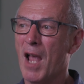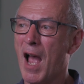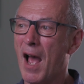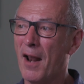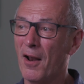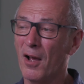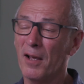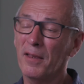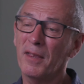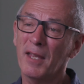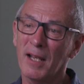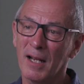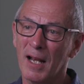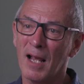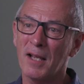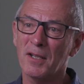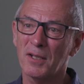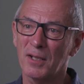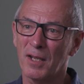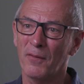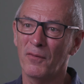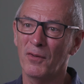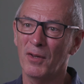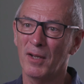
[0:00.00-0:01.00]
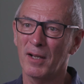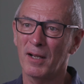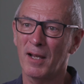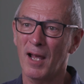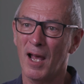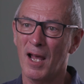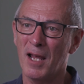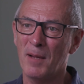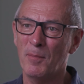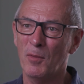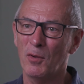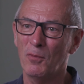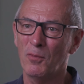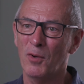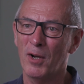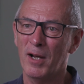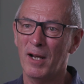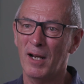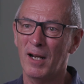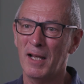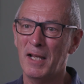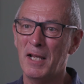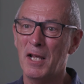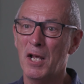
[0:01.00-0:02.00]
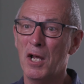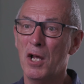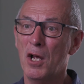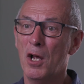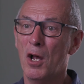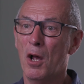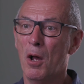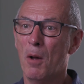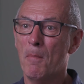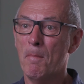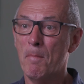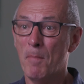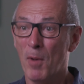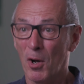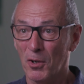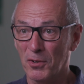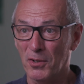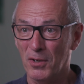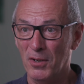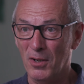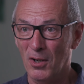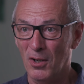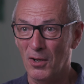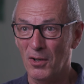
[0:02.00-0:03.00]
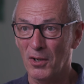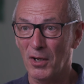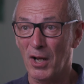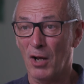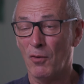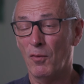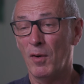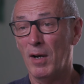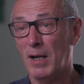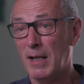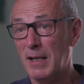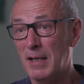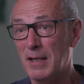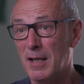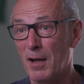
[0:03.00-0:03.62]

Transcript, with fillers: And I think that's given the game a really modern look, a really